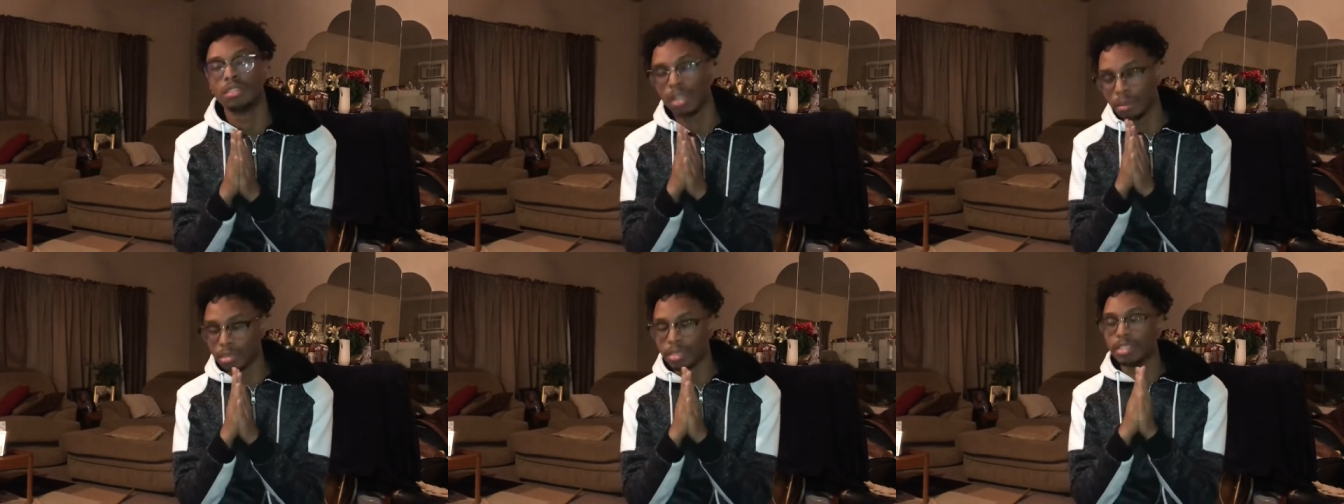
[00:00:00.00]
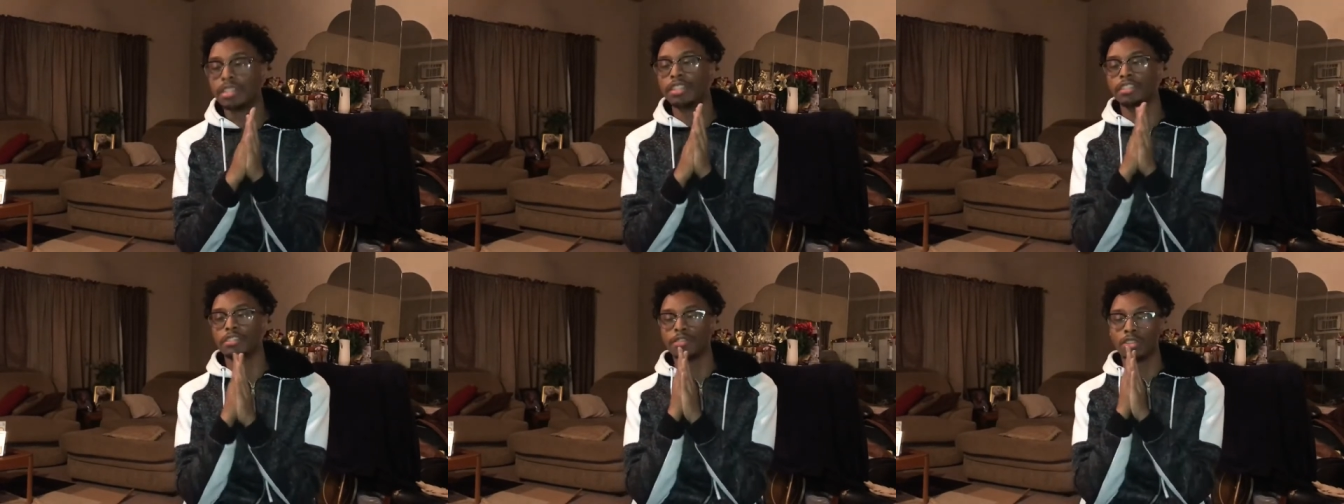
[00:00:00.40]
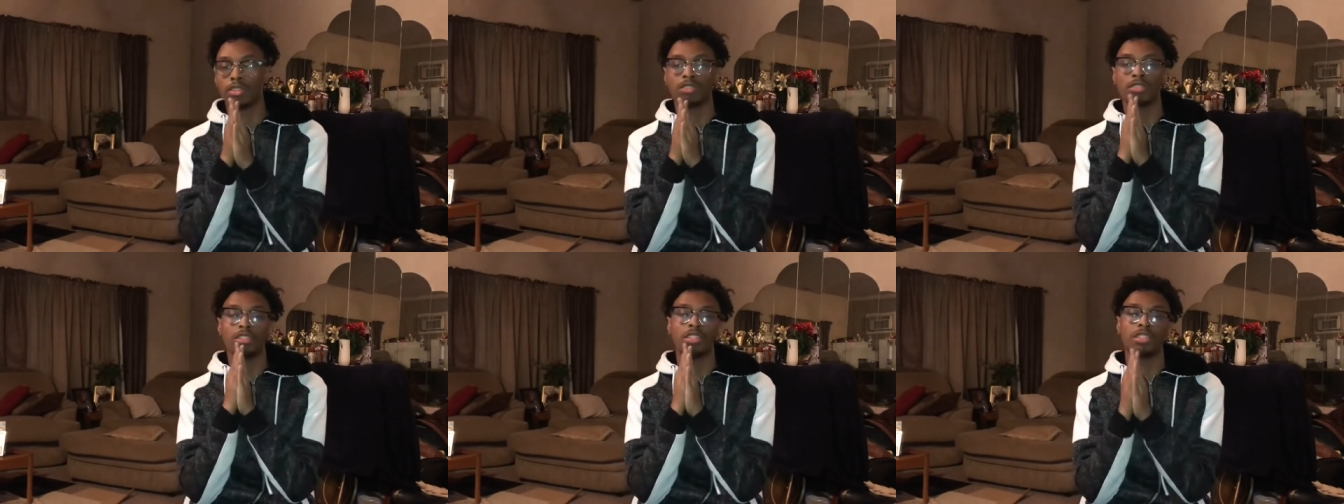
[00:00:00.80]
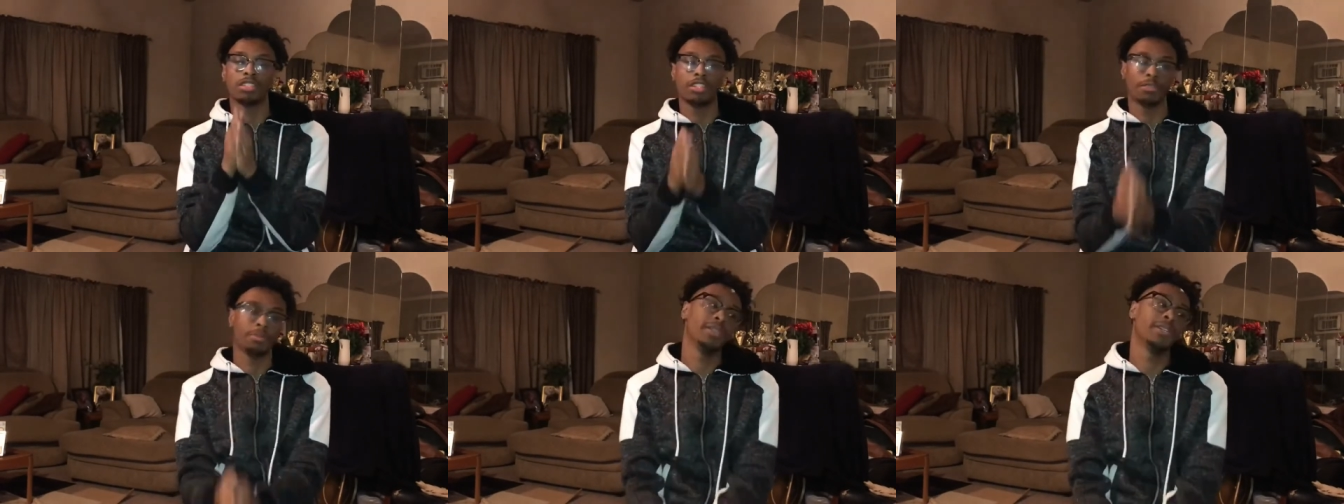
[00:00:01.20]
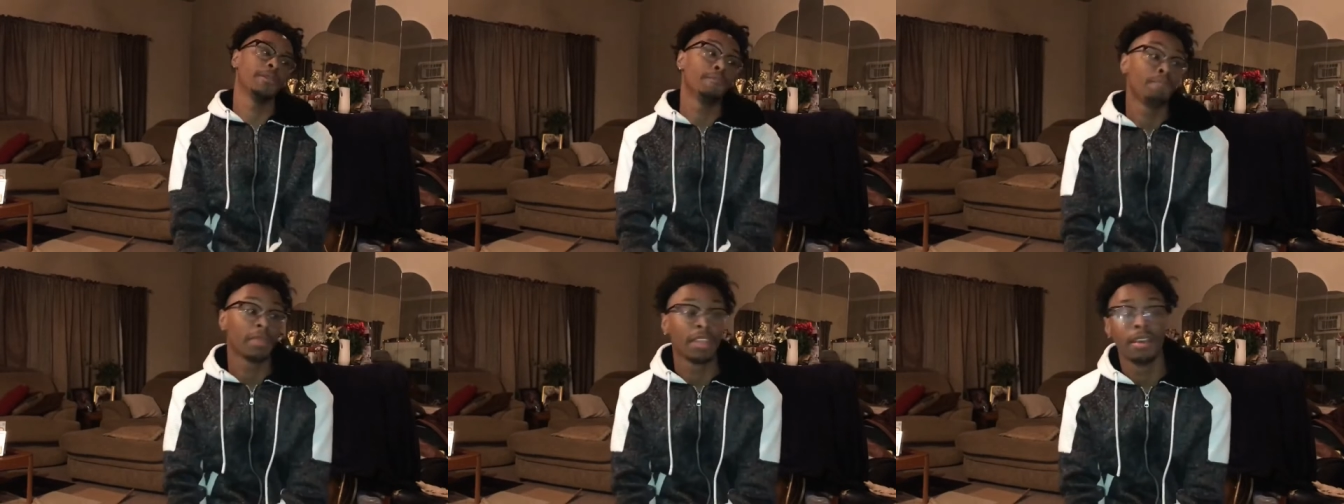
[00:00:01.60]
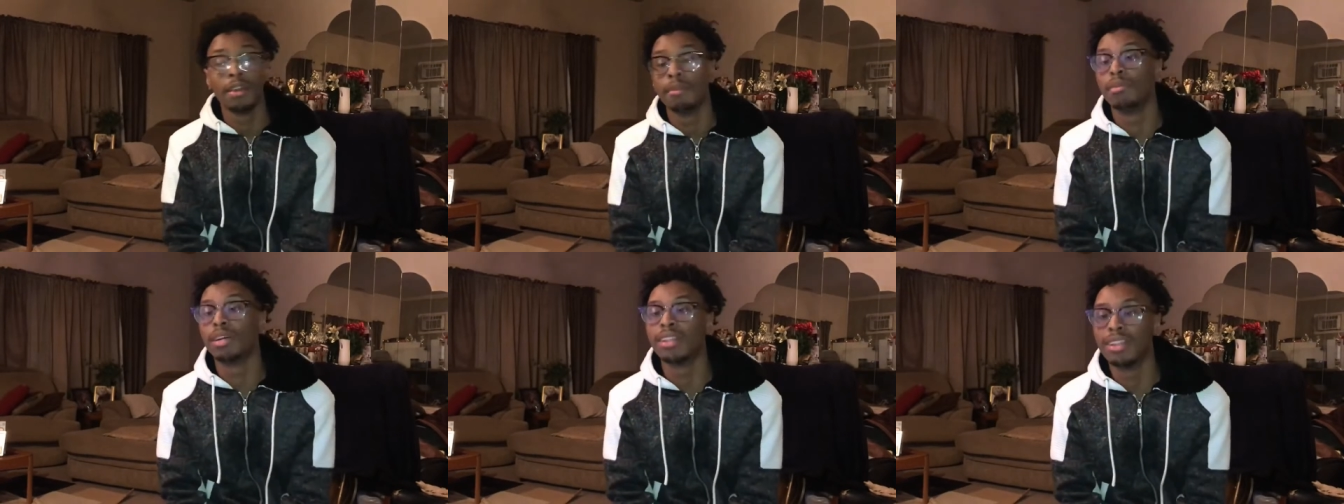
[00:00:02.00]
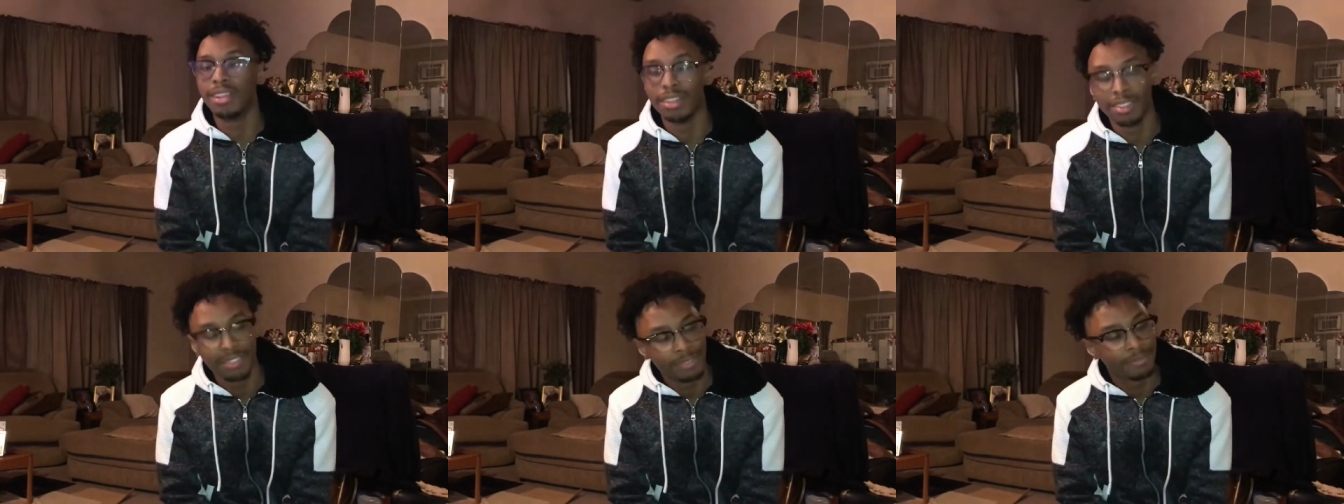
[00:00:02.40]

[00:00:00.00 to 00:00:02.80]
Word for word: I'm serious. Focus on yourself, bro. But look,